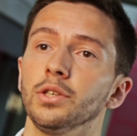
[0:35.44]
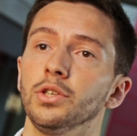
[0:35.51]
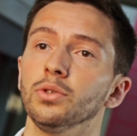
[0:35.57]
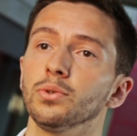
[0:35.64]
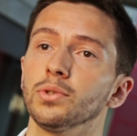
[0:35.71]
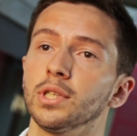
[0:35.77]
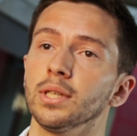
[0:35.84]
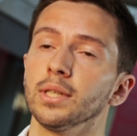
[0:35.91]

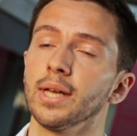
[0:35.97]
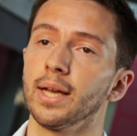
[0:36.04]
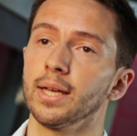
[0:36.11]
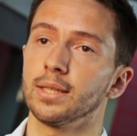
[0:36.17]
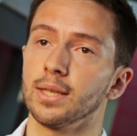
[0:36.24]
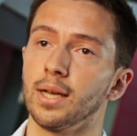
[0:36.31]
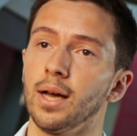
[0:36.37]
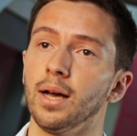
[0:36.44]
using
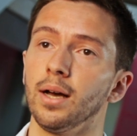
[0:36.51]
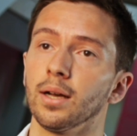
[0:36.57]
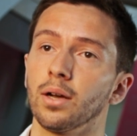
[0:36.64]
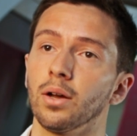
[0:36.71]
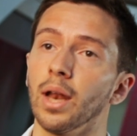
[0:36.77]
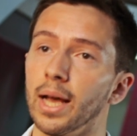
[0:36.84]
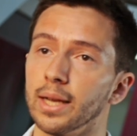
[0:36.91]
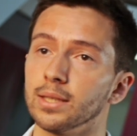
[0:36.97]
data
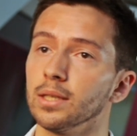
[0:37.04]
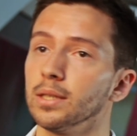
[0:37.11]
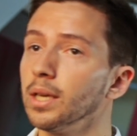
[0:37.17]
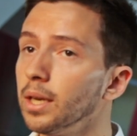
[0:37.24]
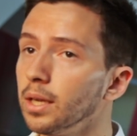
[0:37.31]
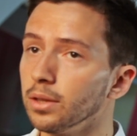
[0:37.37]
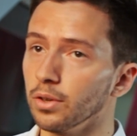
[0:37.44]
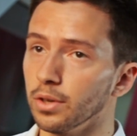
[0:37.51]
collected
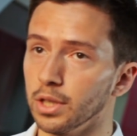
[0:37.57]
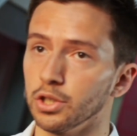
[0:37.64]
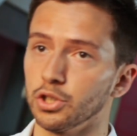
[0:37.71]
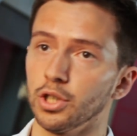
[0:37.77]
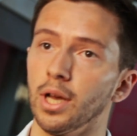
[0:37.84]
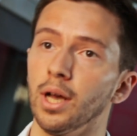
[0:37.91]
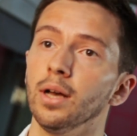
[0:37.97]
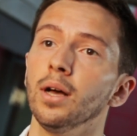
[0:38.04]
in
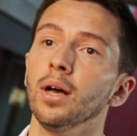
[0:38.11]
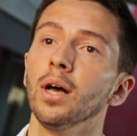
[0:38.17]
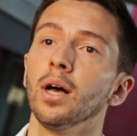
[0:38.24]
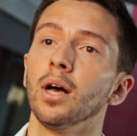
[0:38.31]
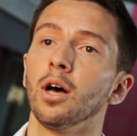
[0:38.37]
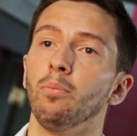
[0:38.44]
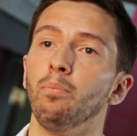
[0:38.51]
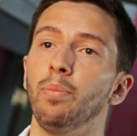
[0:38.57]
Indonesia
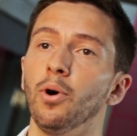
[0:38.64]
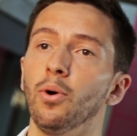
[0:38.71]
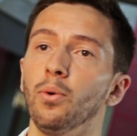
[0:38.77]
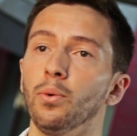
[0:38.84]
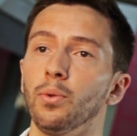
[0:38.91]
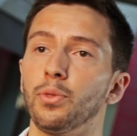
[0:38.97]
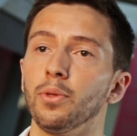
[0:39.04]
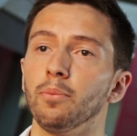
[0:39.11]

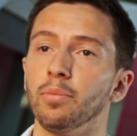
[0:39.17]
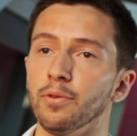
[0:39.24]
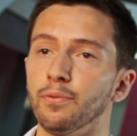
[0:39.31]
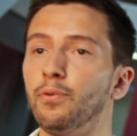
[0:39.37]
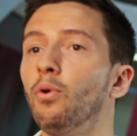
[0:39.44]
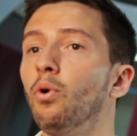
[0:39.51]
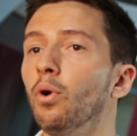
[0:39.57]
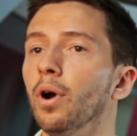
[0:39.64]
both
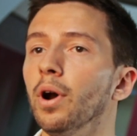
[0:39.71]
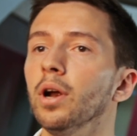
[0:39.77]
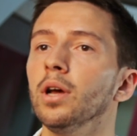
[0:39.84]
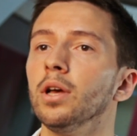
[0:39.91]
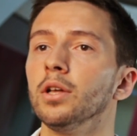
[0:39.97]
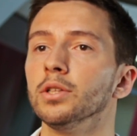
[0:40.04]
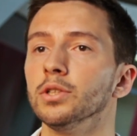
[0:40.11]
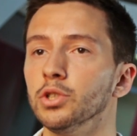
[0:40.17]
before,
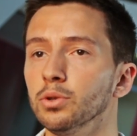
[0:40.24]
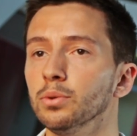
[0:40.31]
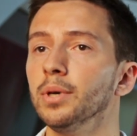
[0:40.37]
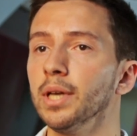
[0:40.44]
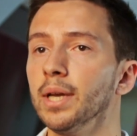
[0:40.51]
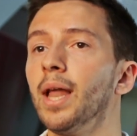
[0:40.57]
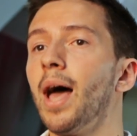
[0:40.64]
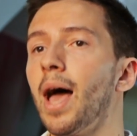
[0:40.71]

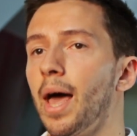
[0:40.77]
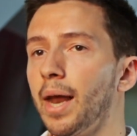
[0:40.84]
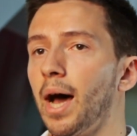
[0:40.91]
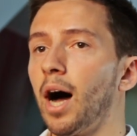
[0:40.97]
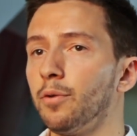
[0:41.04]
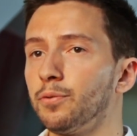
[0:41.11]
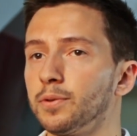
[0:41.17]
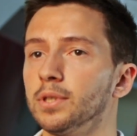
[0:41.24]
during and
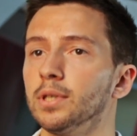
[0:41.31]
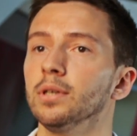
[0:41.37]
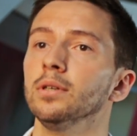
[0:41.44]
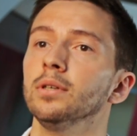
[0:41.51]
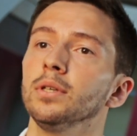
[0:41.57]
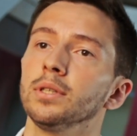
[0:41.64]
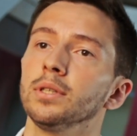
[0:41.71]
after